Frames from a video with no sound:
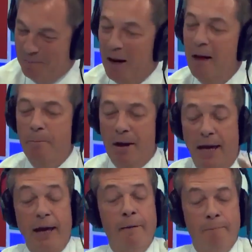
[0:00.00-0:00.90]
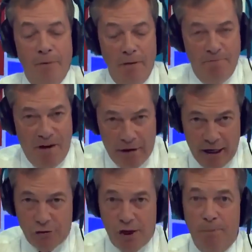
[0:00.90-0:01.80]
But Billy, very
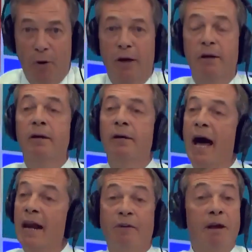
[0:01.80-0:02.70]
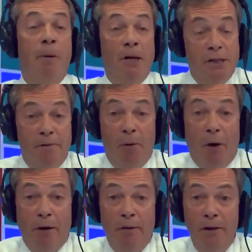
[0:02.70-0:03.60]
interesting point and a very positive
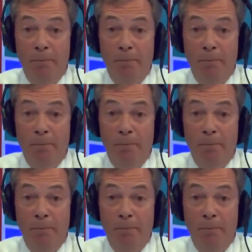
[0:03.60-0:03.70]
point.